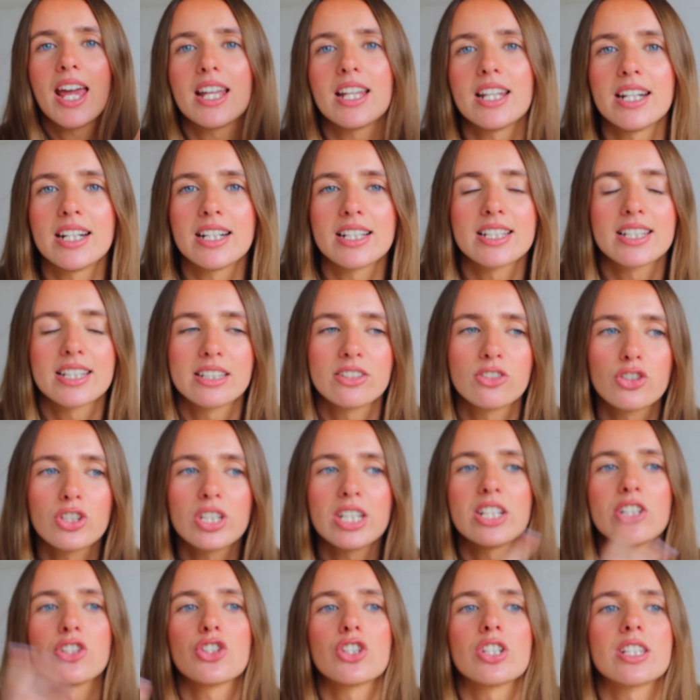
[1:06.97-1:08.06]
And essentially,
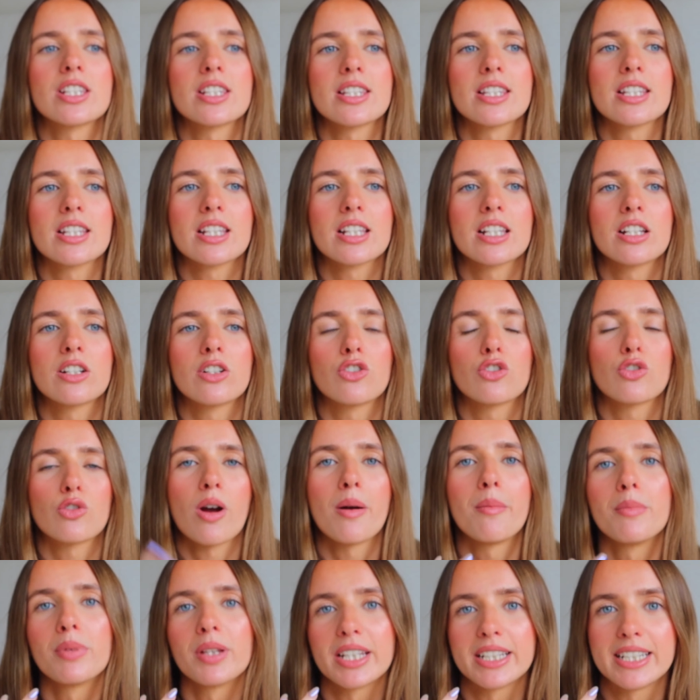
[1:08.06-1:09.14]
it's just
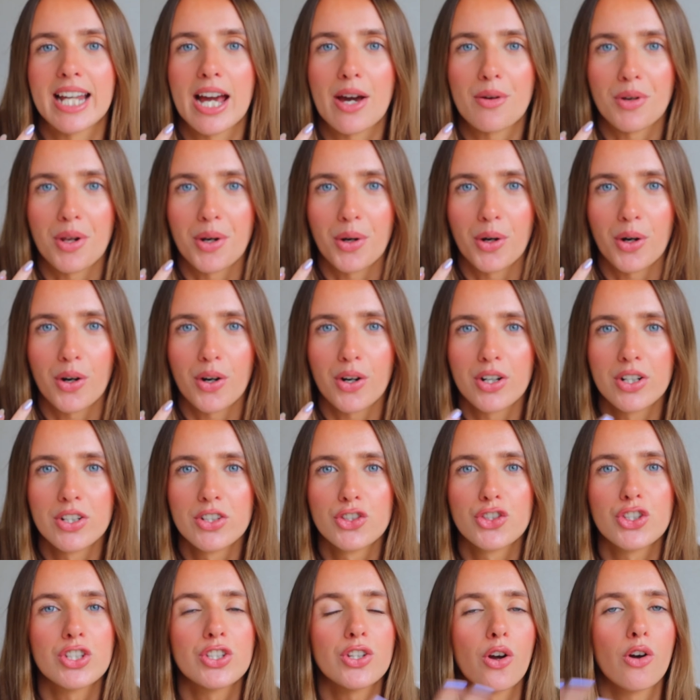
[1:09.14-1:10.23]
crumbling down on her.
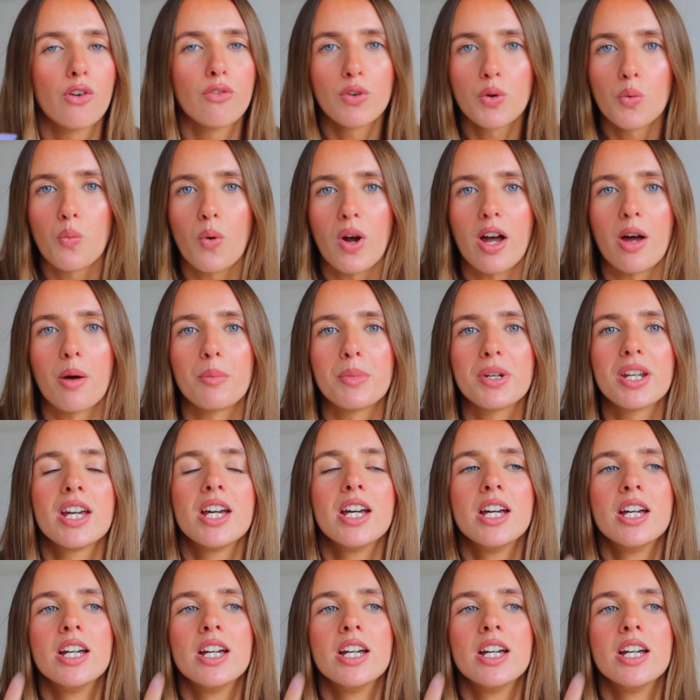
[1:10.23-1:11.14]
She's overwhelmed.